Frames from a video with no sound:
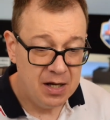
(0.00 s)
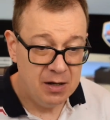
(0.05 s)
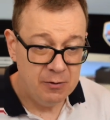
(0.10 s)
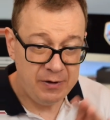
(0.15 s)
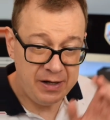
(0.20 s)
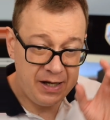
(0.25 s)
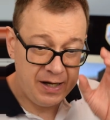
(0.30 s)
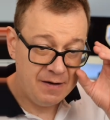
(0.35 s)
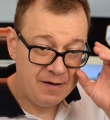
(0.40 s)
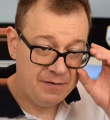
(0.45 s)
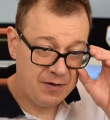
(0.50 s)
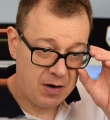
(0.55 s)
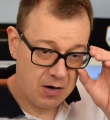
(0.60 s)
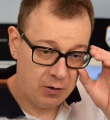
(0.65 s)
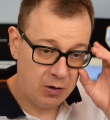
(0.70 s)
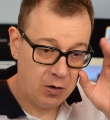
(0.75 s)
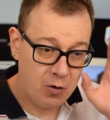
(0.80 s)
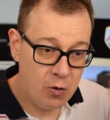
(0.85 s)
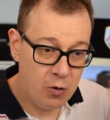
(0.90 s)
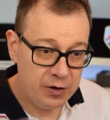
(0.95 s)
We have
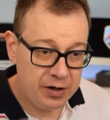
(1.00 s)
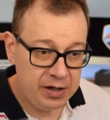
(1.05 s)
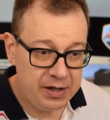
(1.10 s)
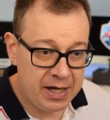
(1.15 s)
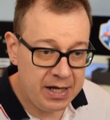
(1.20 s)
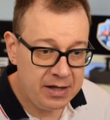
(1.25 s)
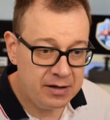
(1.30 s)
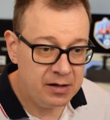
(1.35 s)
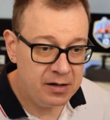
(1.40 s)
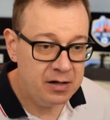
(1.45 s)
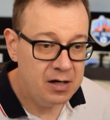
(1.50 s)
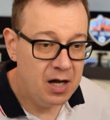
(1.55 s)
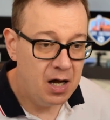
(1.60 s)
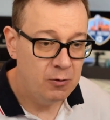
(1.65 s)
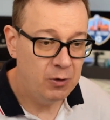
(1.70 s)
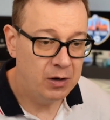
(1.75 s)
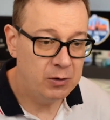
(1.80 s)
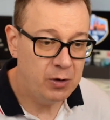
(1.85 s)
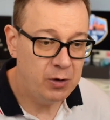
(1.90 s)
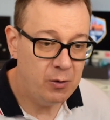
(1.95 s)
our coordinator.
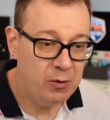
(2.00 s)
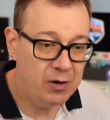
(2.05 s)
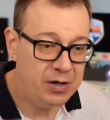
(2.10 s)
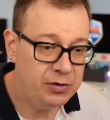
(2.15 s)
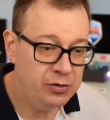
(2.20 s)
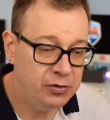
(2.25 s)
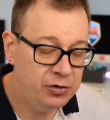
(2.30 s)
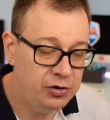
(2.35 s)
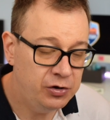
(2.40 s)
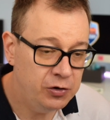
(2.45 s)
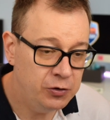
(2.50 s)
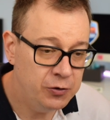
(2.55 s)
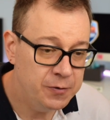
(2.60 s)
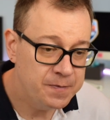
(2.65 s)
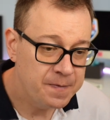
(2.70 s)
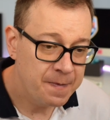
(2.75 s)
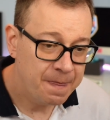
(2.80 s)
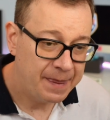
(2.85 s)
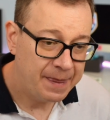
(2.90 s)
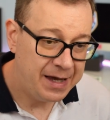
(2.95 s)
What we want to
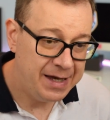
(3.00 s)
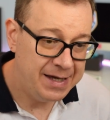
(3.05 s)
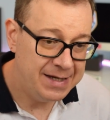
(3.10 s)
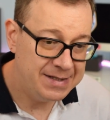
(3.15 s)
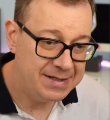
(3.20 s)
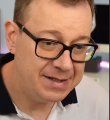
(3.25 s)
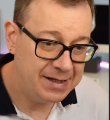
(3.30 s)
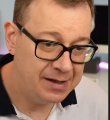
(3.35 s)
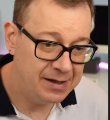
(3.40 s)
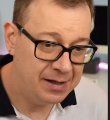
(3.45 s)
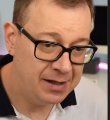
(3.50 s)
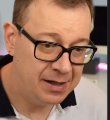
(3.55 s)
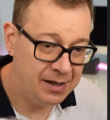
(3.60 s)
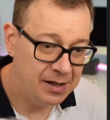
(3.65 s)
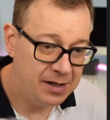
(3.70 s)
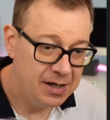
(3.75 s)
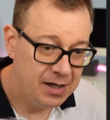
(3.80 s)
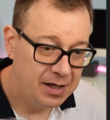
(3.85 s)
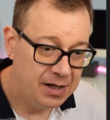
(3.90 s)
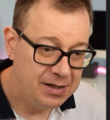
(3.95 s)
do is uh,
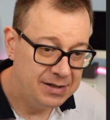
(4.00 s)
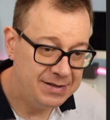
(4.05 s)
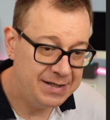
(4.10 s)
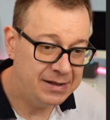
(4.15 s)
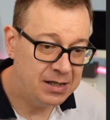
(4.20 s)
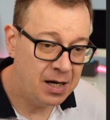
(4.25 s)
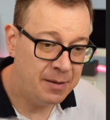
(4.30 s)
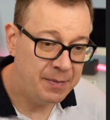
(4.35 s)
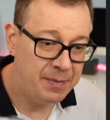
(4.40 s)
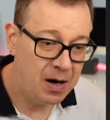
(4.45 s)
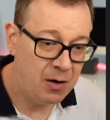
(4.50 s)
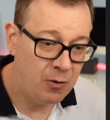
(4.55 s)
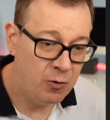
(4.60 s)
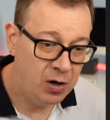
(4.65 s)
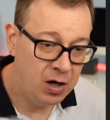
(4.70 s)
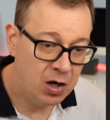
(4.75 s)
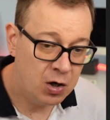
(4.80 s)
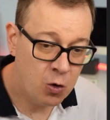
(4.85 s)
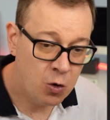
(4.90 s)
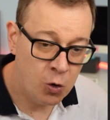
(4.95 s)
set up
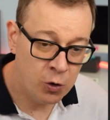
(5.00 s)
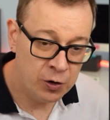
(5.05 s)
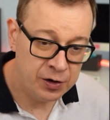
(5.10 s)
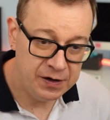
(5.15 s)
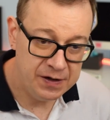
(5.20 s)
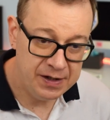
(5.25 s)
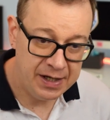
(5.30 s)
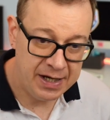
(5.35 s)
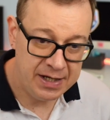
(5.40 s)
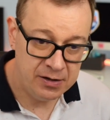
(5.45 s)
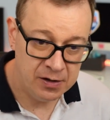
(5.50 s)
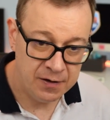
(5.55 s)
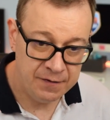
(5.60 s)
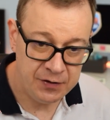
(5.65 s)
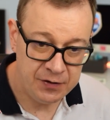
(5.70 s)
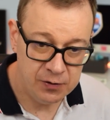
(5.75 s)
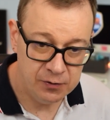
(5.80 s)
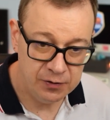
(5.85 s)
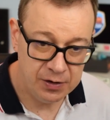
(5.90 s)
our coordinator view.